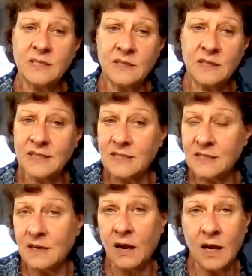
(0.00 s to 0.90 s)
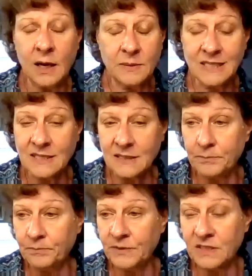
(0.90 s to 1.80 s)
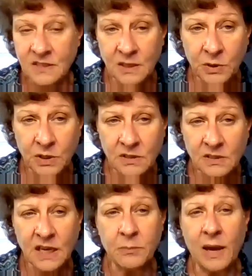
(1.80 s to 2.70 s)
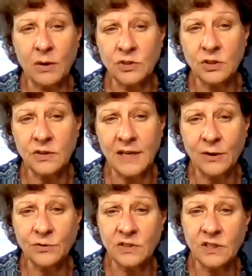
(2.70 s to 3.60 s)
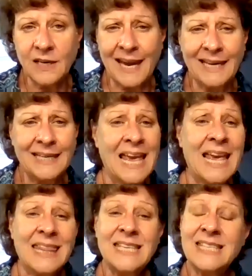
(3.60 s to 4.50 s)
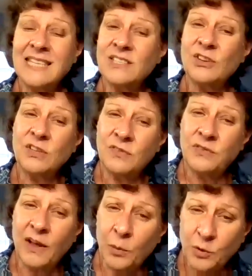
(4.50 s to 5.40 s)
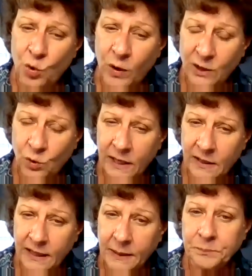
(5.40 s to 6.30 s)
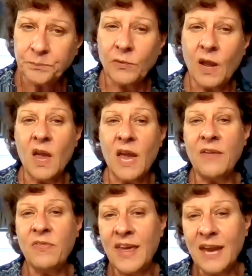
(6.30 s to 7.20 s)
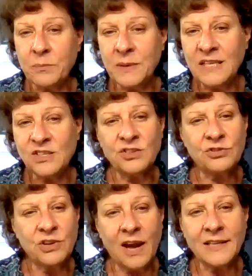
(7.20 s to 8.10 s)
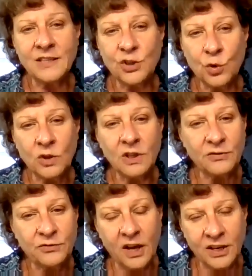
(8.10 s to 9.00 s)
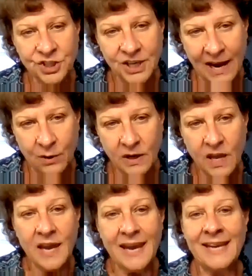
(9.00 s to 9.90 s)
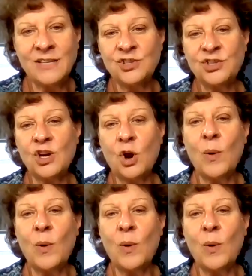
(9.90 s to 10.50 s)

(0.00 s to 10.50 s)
this stimulus came out in 2009. These things are developed quite quickly, and that means they're not totally flushed out. And so